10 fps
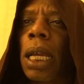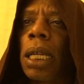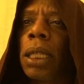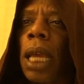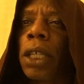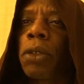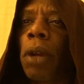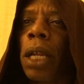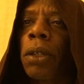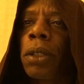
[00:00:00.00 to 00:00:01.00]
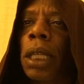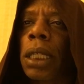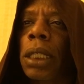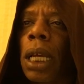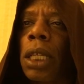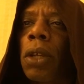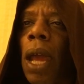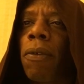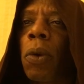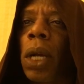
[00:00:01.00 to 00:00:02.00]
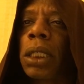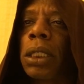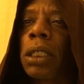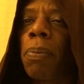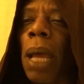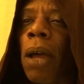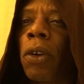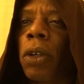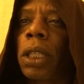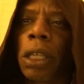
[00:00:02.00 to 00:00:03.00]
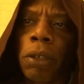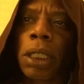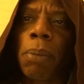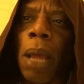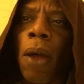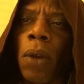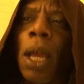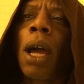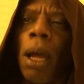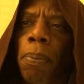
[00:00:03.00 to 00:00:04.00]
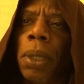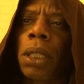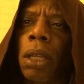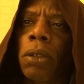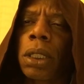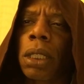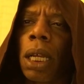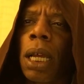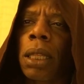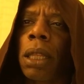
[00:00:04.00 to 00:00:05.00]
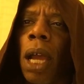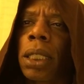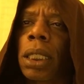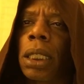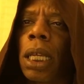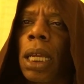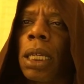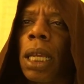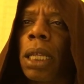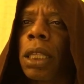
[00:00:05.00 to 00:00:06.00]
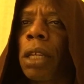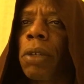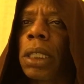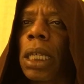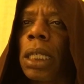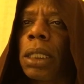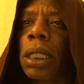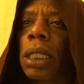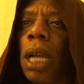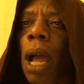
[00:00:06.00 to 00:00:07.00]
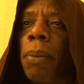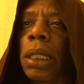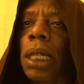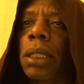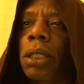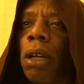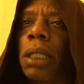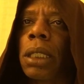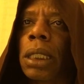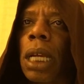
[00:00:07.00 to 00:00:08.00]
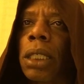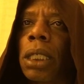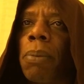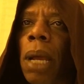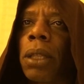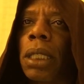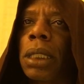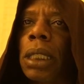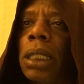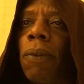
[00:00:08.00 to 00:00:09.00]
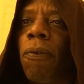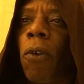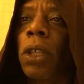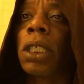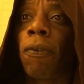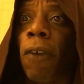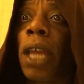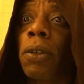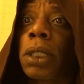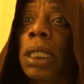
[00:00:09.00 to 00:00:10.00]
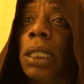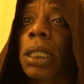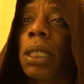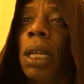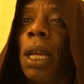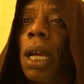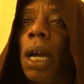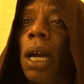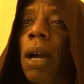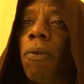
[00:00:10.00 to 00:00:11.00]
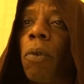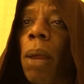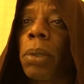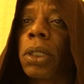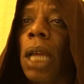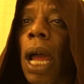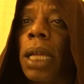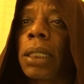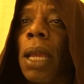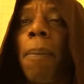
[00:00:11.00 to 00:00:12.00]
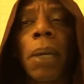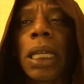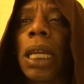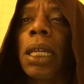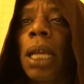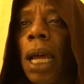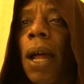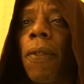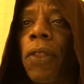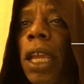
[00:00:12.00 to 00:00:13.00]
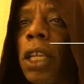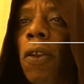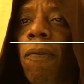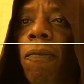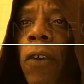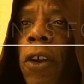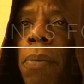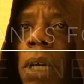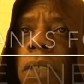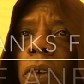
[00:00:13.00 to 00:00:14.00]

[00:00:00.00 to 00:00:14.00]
in that trailer that you have questions about or theories about? Put those thoughts and theories into the comments. Let's start a discussion about this season 4, this final season of Rebels, guys. But again, thank you very much